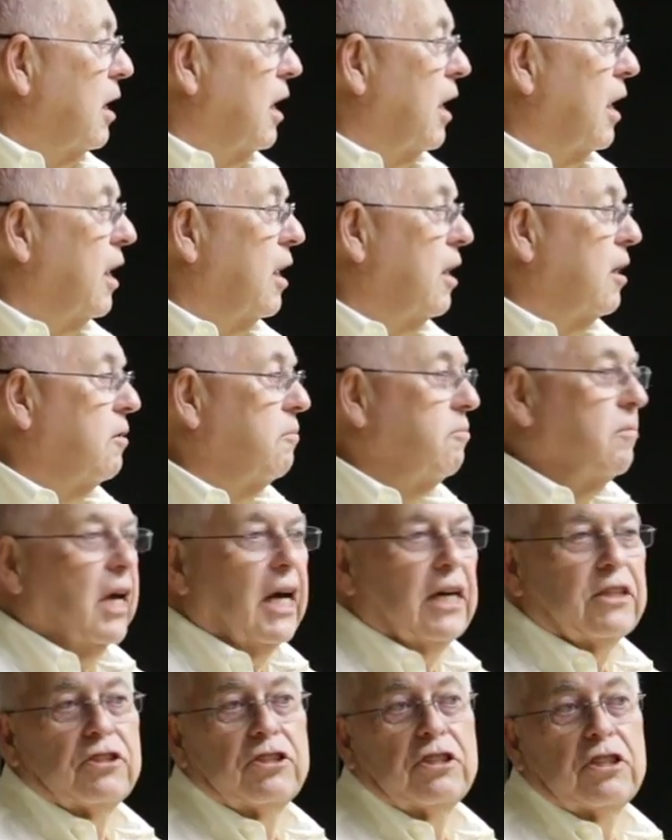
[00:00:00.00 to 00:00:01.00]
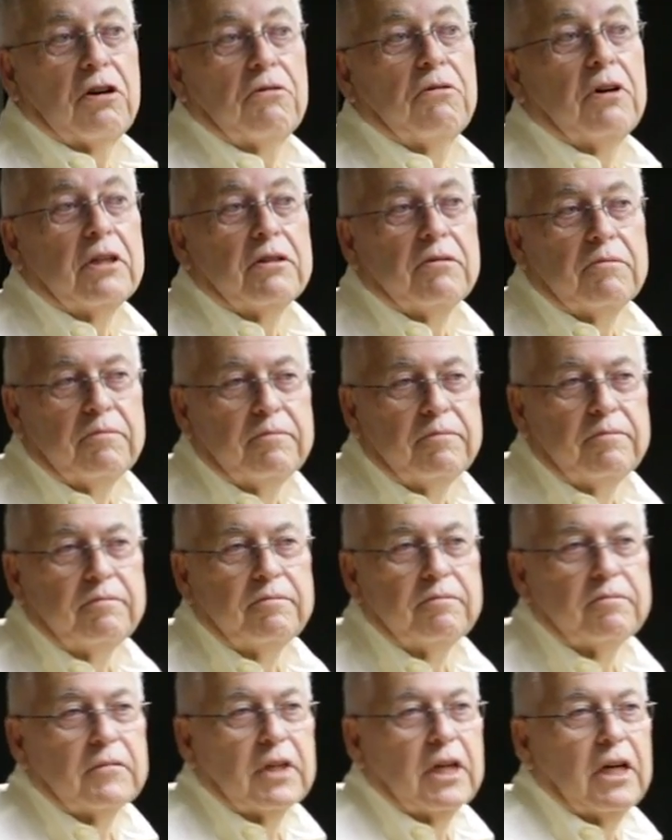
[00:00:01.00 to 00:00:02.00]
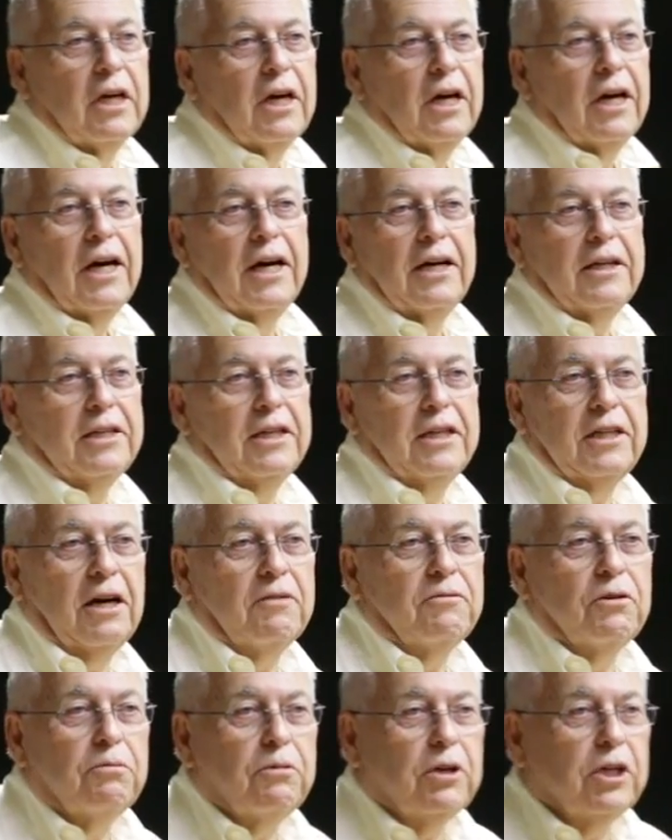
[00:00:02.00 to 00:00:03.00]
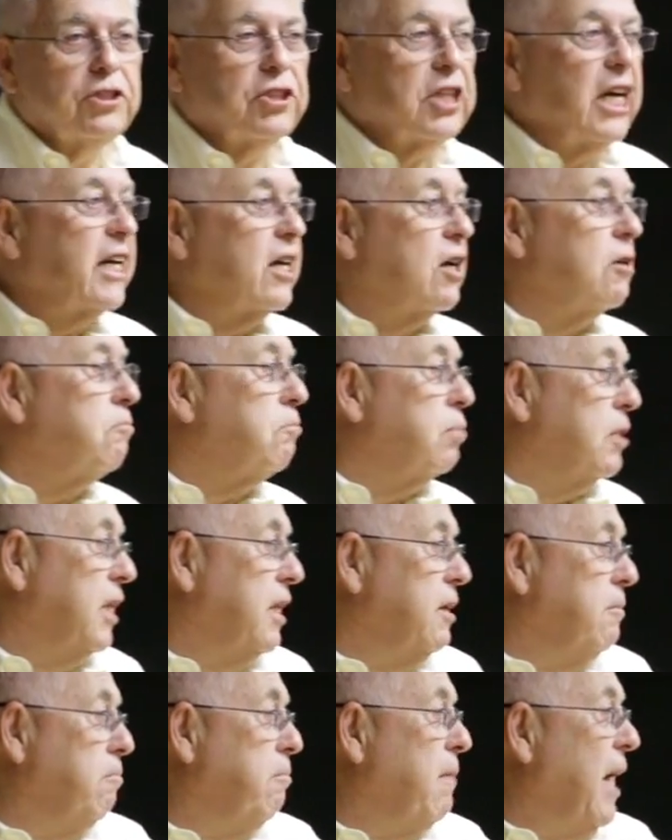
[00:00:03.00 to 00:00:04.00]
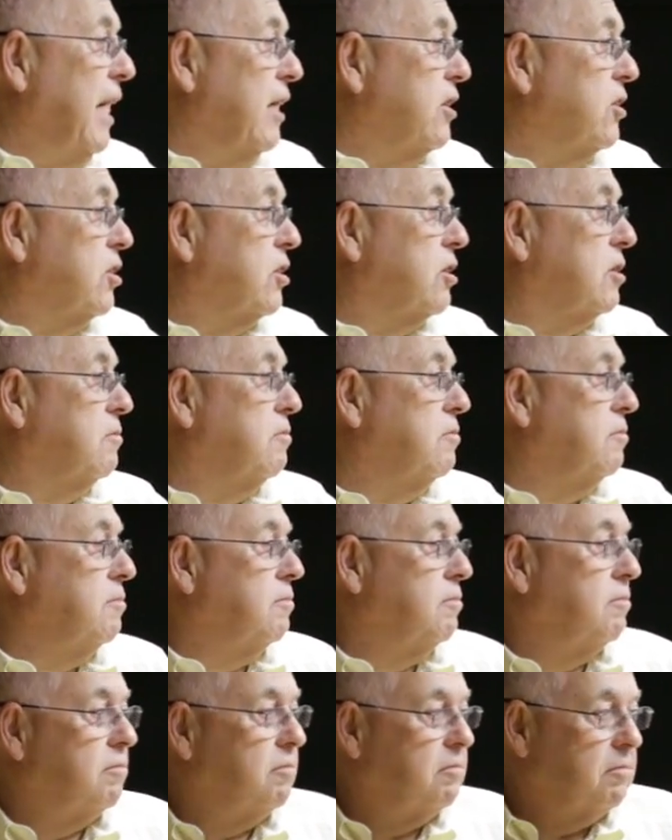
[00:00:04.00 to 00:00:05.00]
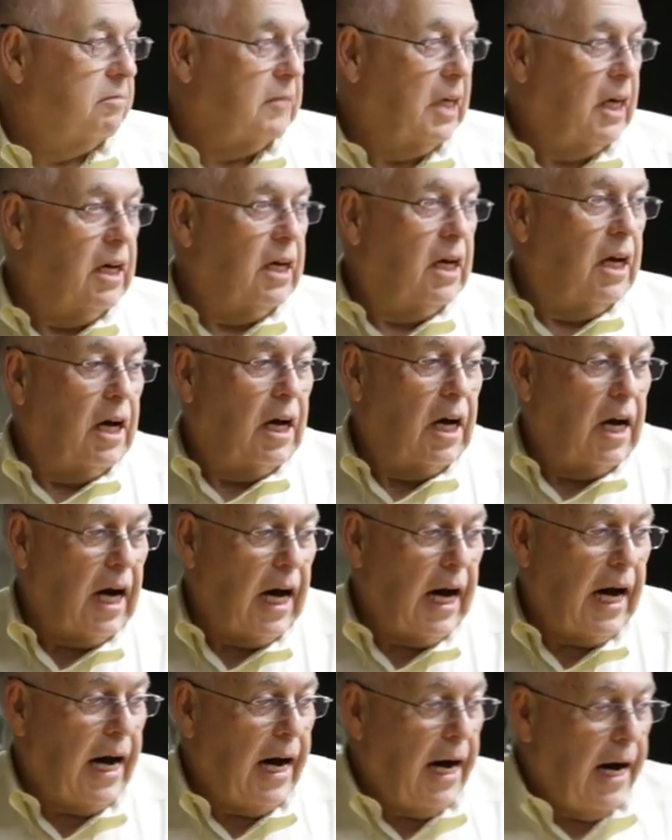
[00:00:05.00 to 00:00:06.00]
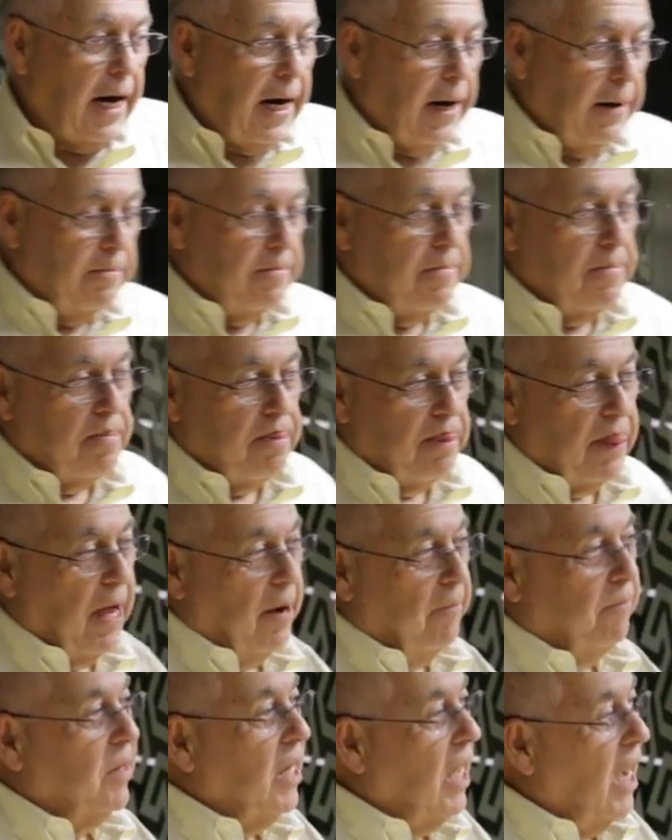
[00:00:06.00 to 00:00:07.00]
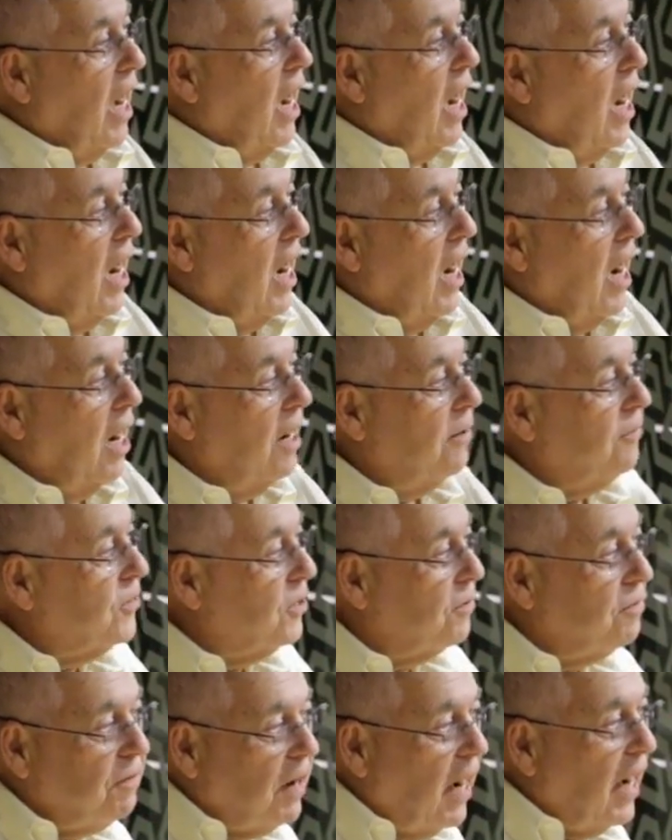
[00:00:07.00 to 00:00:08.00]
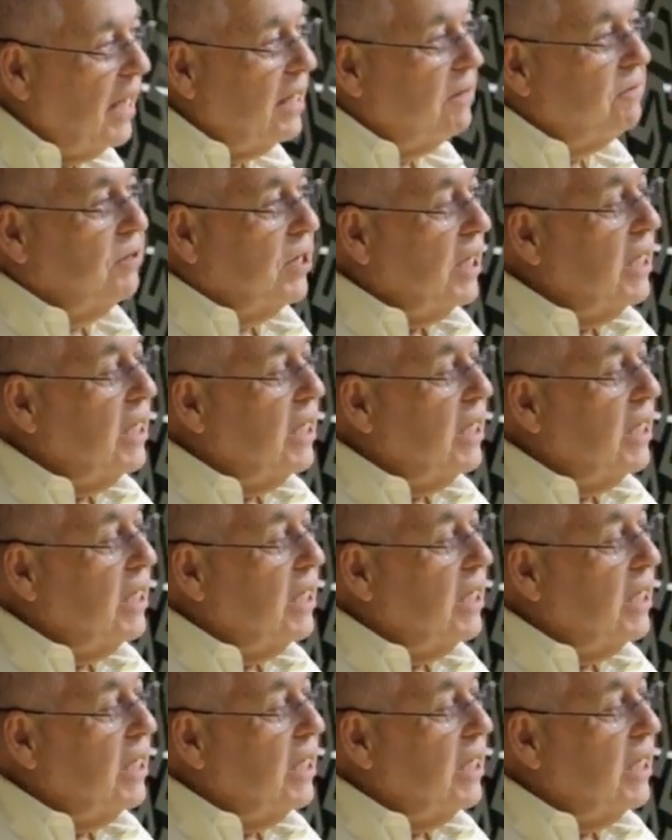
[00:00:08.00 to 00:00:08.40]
and so on. In other words, a complete mess. After 5